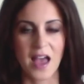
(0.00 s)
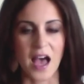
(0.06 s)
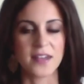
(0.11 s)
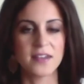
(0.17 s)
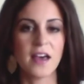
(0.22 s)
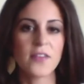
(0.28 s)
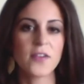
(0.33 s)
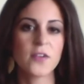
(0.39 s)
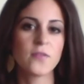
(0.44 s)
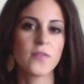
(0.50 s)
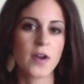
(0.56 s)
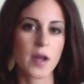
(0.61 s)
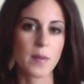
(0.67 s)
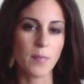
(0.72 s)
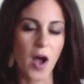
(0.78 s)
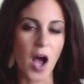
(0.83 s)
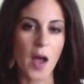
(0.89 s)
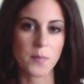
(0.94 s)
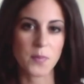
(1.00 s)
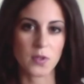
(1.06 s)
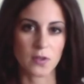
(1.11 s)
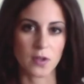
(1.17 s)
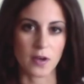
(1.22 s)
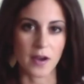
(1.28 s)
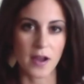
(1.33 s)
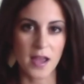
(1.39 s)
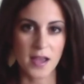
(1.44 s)
Another very
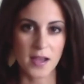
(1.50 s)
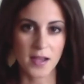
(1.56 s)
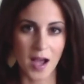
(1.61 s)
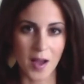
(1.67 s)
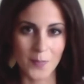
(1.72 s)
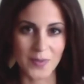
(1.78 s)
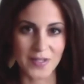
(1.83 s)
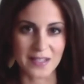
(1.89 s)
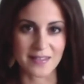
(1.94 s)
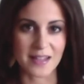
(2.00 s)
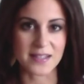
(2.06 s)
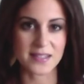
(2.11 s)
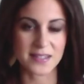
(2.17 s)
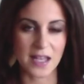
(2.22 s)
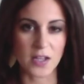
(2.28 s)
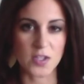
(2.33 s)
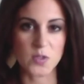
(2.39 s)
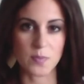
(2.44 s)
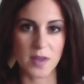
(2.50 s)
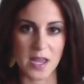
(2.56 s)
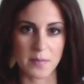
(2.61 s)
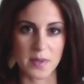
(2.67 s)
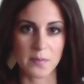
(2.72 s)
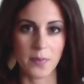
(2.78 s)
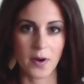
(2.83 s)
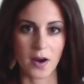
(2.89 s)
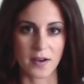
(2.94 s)
popular company that sells
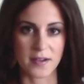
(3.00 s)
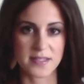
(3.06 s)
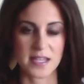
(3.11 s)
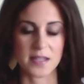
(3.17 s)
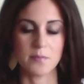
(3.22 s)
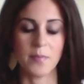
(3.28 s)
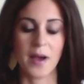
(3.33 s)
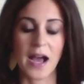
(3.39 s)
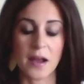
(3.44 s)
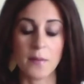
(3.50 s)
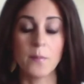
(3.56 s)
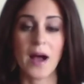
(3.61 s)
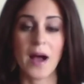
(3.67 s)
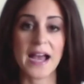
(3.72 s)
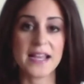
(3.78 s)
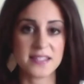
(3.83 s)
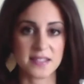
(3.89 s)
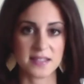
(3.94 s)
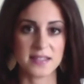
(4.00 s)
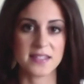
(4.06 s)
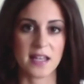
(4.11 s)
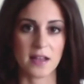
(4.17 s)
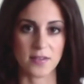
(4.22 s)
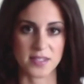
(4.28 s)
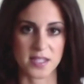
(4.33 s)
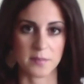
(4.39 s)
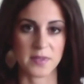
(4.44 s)
baby parts and buys and
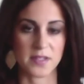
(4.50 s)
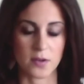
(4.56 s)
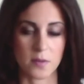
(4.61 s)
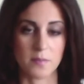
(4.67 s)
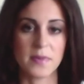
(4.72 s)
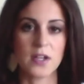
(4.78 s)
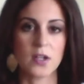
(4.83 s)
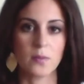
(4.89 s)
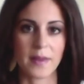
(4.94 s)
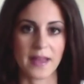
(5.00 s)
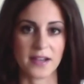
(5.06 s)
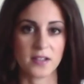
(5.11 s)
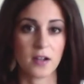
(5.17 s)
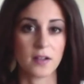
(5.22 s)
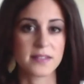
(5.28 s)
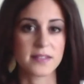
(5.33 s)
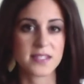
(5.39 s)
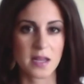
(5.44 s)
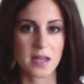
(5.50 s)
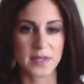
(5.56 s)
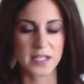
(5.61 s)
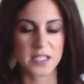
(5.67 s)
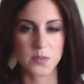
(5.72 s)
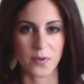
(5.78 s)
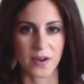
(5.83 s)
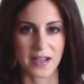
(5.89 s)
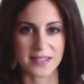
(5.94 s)
sells them, and they're a middleman called STEM
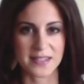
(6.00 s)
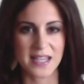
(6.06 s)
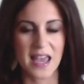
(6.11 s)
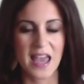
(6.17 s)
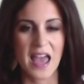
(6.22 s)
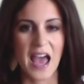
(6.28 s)
Express,